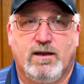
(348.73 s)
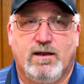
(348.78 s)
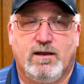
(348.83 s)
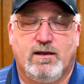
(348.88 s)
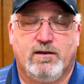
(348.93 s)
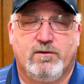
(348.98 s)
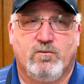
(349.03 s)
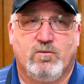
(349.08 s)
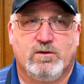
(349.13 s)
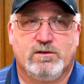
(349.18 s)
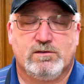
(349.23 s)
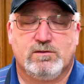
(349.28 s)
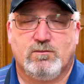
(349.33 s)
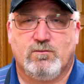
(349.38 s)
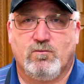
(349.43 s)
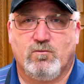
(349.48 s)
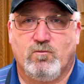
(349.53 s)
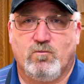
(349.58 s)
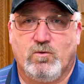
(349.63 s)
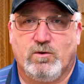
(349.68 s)
and
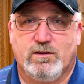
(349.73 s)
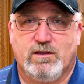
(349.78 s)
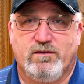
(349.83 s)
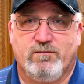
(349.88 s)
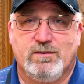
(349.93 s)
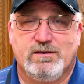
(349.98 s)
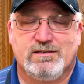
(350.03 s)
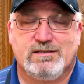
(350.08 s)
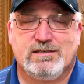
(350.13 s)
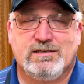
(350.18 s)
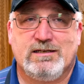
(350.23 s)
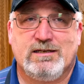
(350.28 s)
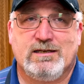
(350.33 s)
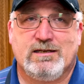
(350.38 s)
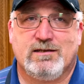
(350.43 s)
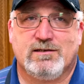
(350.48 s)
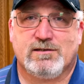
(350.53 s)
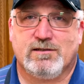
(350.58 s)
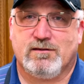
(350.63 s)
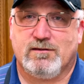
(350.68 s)
what they've been seeing is